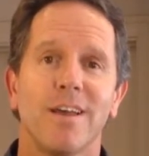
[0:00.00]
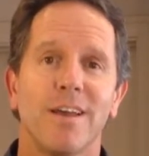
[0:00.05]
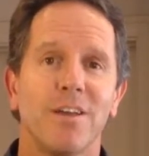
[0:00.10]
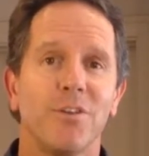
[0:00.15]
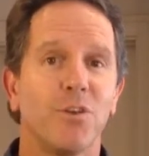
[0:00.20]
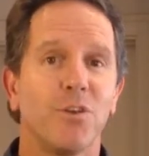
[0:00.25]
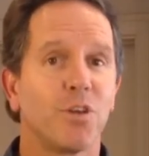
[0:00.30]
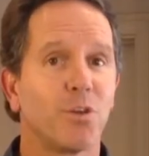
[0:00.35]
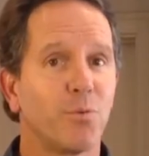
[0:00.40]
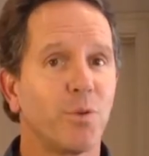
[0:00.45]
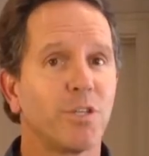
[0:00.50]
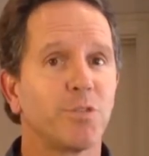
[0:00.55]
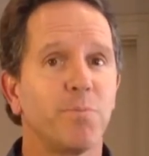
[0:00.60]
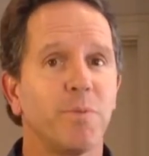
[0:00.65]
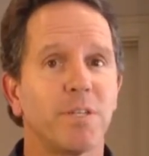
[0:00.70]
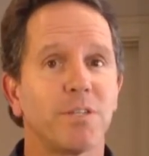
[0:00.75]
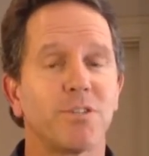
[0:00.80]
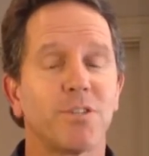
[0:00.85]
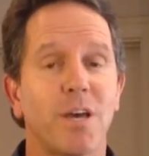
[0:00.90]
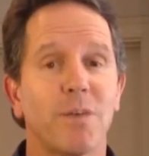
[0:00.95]
and you can reach
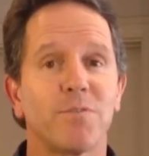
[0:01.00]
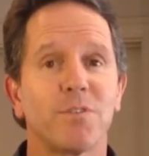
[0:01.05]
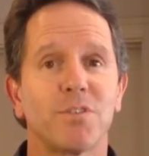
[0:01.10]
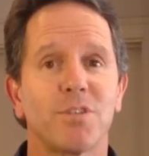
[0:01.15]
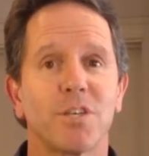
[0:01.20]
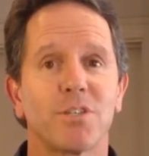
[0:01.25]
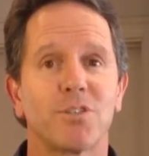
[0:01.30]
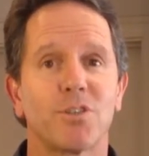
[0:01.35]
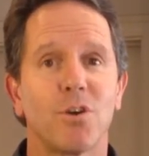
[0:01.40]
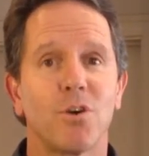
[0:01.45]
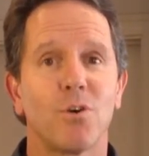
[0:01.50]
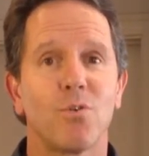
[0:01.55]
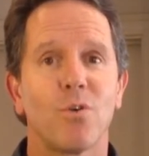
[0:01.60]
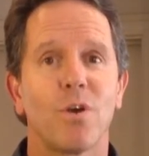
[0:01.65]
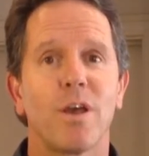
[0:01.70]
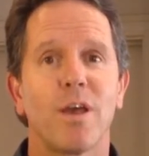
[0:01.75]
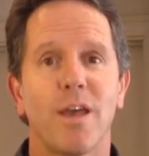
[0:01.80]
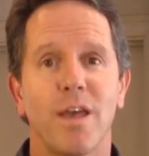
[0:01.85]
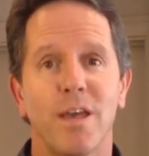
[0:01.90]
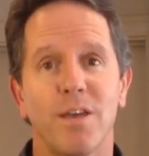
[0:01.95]
me at
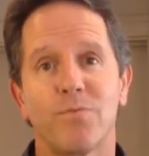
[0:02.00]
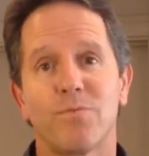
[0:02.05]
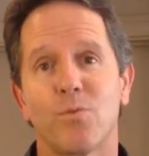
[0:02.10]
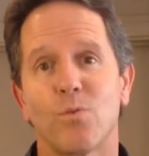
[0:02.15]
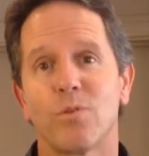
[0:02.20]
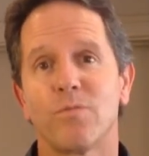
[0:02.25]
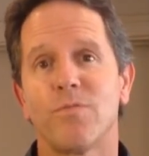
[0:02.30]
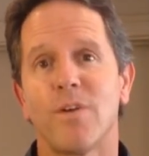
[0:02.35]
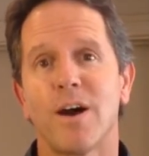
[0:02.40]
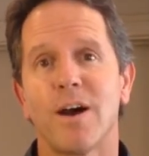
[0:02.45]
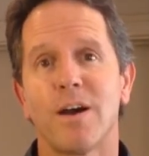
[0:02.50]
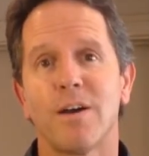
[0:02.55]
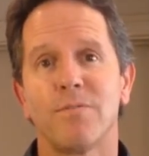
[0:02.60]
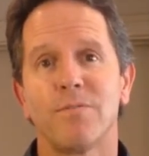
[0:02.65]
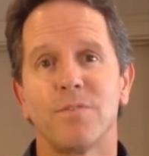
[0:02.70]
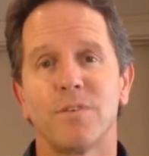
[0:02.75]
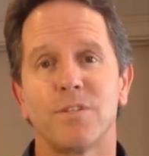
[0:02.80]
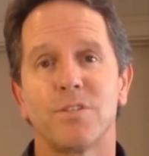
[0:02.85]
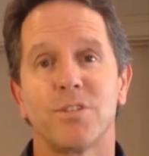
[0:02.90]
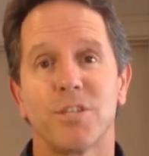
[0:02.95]

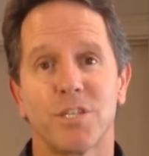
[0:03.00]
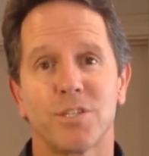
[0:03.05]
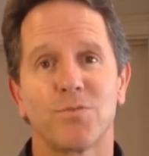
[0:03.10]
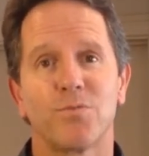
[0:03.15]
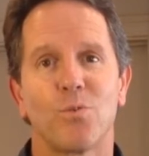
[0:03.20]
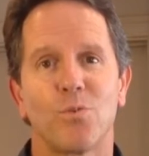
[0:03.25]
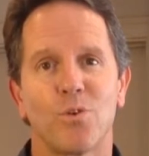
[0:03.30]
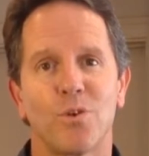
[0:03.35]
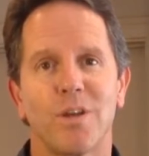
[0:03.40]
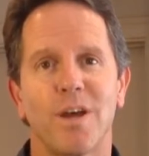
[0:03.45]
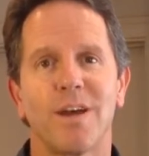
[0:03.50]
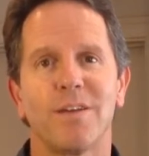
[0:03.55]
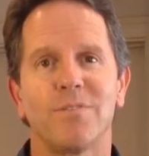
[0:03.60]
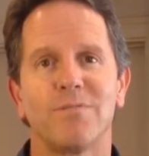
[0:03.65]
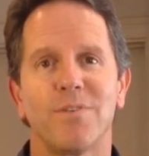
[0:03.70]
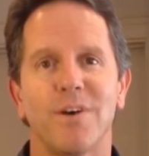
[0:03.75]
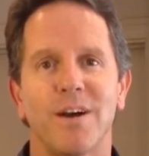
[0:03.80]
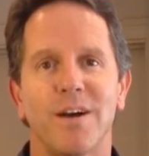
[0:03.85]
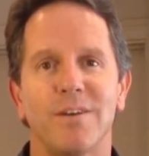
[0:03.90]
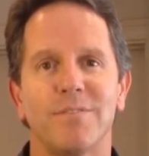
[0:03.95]

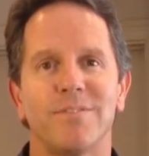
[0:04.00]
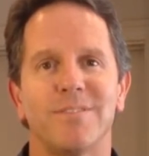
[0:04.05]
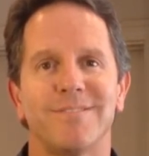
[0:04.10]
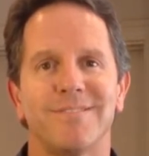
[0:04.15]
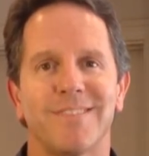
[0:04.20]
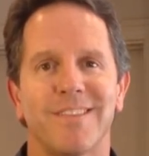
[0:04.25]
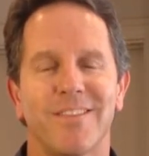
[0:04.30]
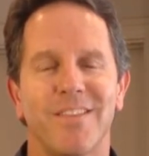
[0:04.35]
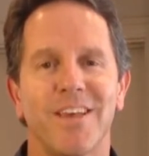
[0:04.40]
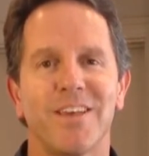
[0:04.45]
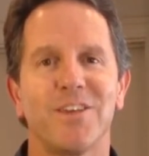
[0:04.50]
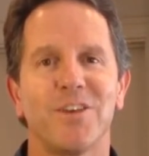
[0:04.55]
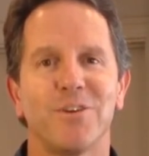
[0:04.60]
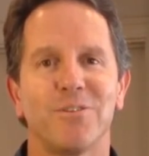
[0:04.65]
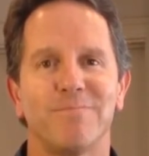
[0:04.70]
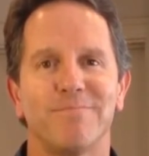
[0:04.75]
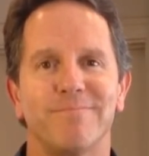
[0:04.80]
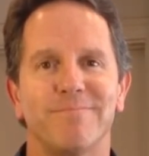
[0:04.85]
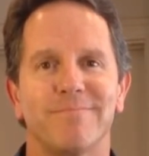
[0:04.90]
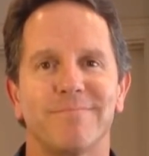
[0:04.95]
760-845-6495. Thank you.